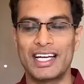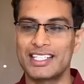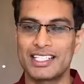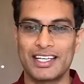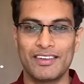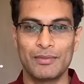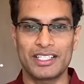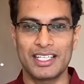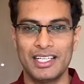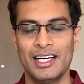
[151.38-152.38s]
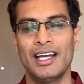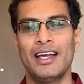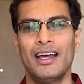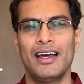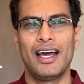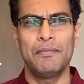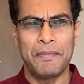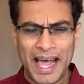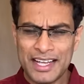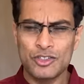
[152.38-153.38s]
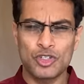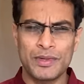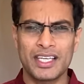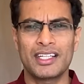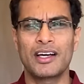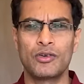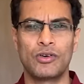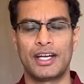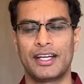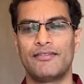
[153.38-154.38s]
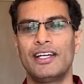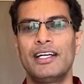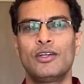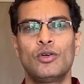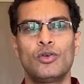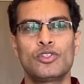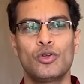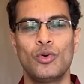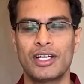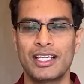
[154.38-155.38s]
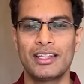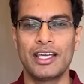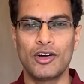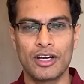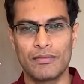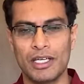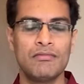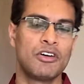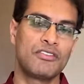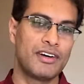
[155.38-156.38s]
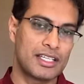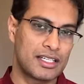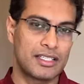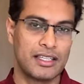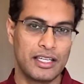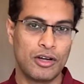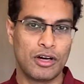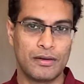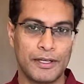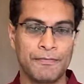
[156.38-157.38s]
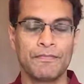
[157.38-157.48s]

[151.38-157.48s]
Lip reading: at 6-7% and banks usme kitna grow karenge? Will it grow slower than the economy or faster than the economy?